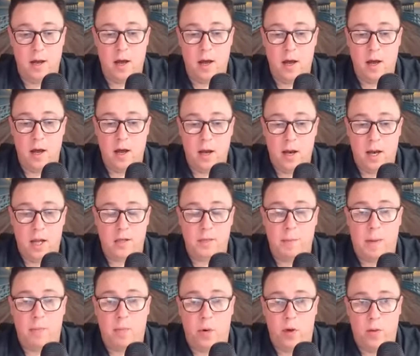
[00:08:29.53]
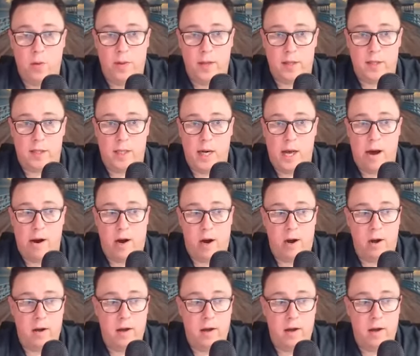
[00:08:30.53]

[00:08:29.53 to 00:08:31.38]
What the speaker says: Let me put you in this scenario.